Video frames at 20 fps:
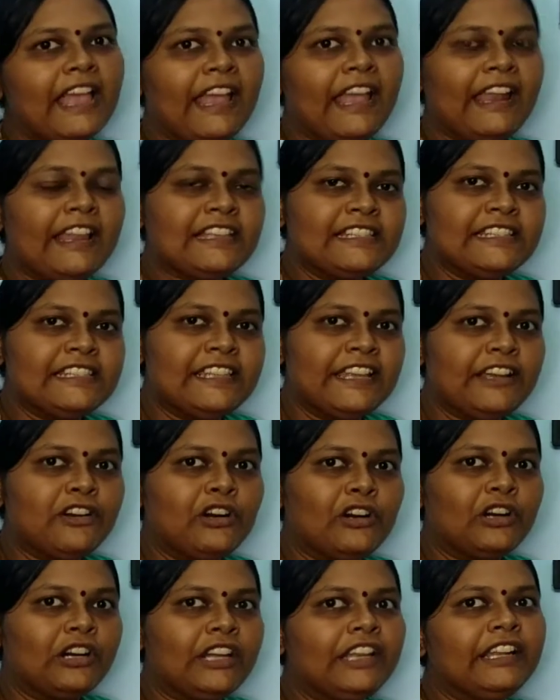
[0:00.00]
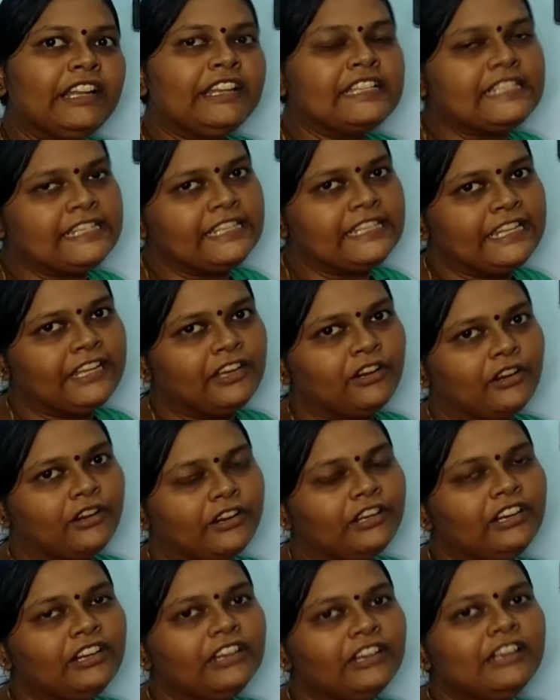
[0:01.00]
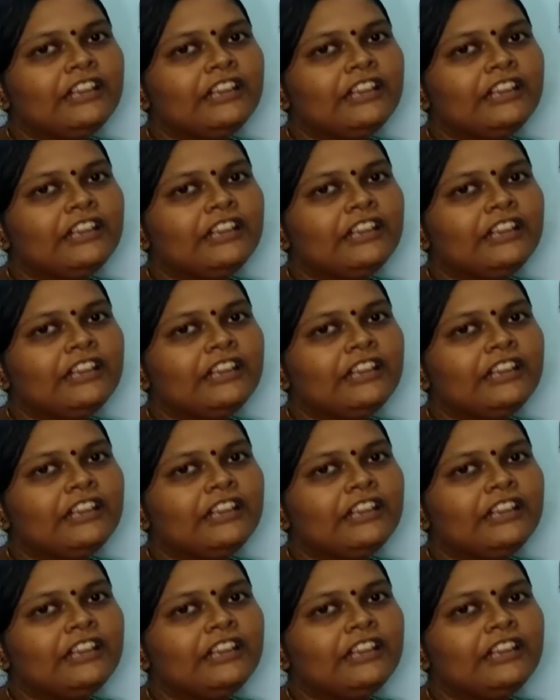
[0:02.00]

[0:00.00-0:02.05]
and ascending order and descending order,